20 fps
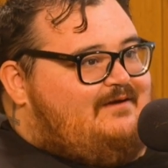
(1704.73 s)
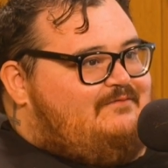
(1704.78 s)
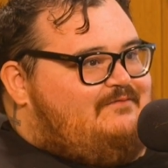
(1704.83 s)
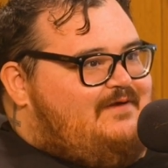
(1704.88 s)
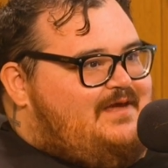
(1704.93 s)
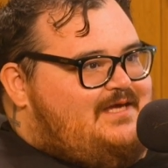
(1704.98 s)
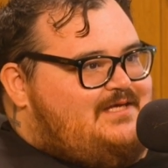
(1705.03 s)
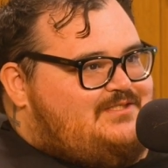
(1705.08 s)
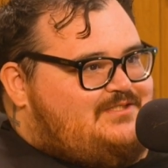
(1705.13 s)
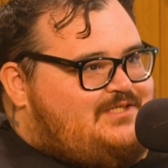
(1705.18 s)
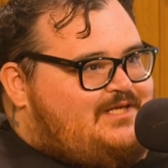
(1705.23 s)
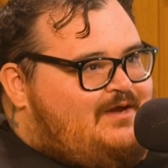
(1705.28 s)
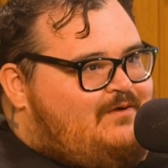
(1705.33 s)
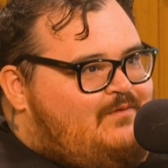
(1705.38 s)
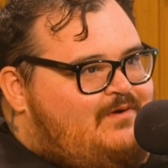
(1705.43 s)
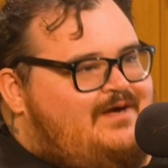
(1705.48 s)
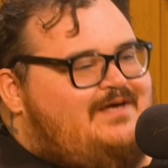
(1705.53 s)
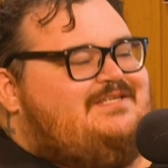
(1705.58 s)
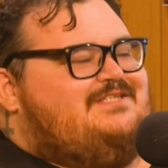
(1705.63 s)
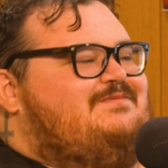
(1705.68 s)
phased I
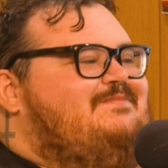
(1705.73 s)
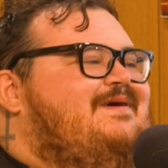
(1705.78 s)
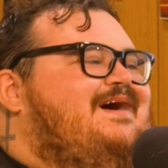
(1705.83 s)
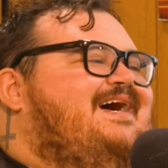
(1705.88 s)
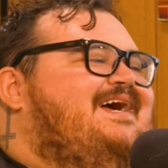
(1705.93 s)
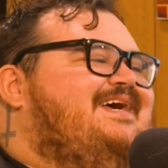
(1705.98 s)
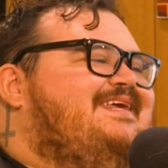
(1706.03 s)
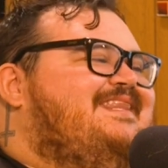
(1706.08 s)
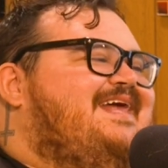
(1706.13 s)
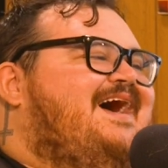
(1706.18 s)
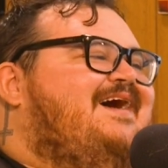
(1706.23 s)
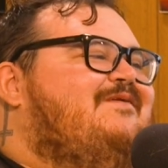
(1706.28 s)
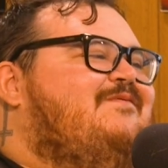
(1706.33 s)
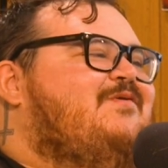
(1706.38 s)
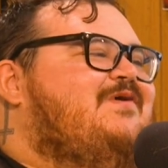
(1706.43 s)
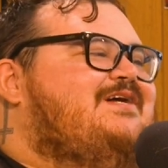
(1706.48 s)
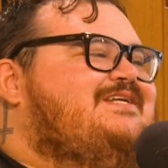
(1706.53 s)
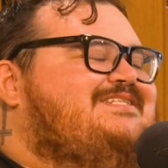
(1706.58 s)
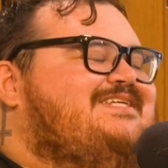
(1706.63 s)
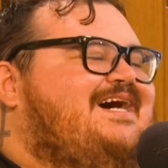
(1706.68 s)
was by that
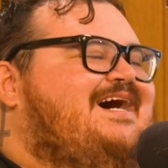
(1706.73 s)
one